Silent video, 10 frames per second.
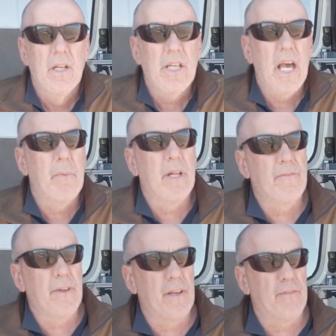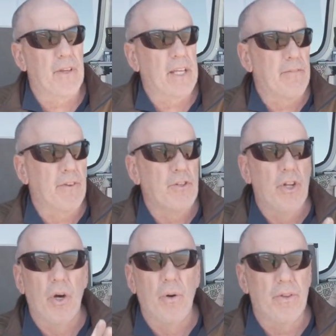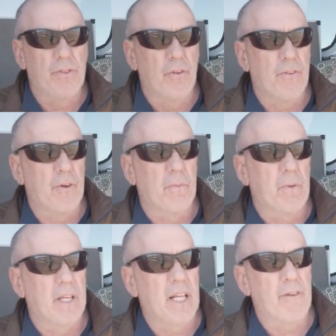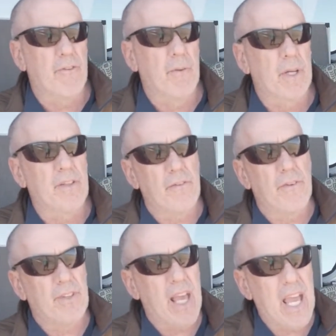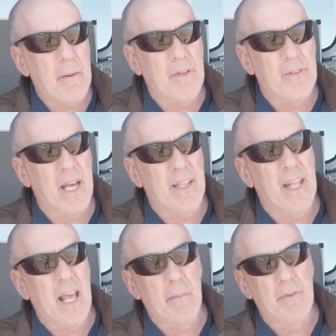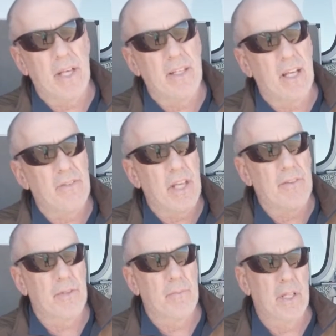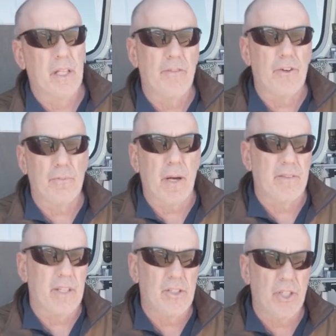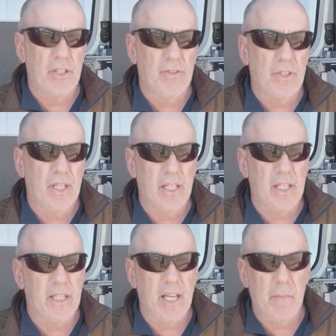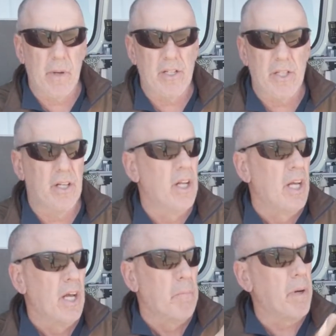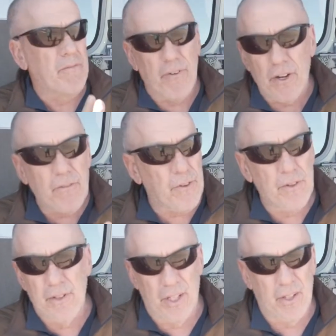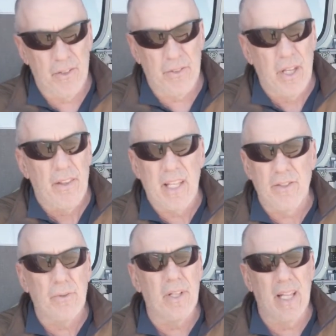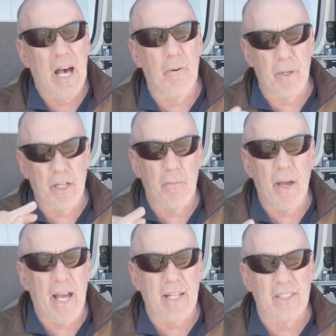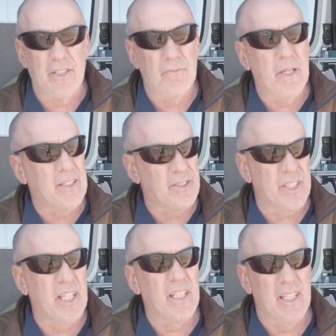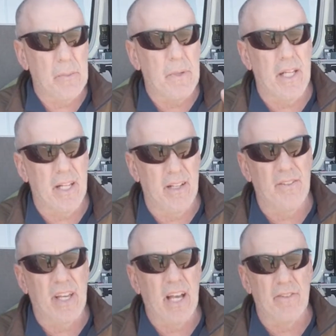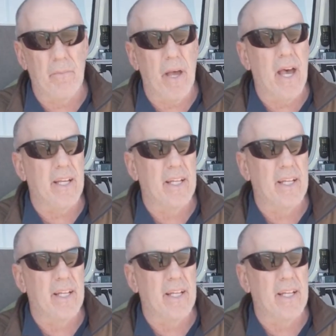Yeah, but if you know it, so if you're getting it from, because if it's Amazon, then Amazon does have some delivery spots like GNC, like Gay mentioned, but very few of those that do allow bigger packages. But it's still limited in size of package.